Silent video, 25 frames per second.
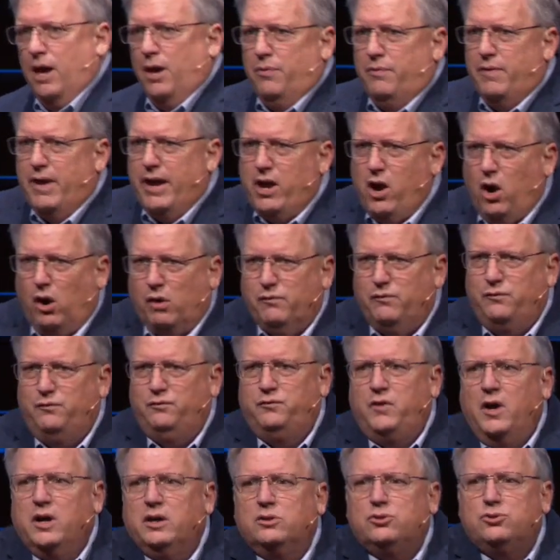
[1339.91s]
They are
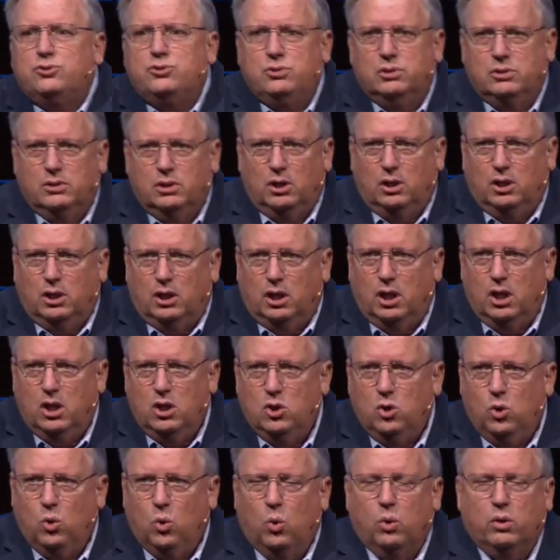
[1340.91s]
functional
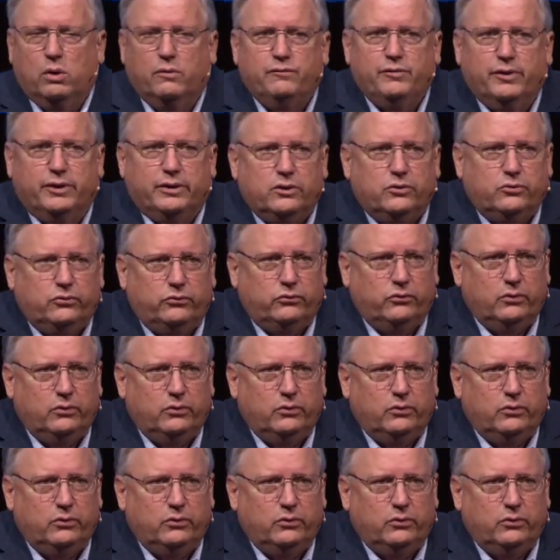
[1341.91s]
orphans.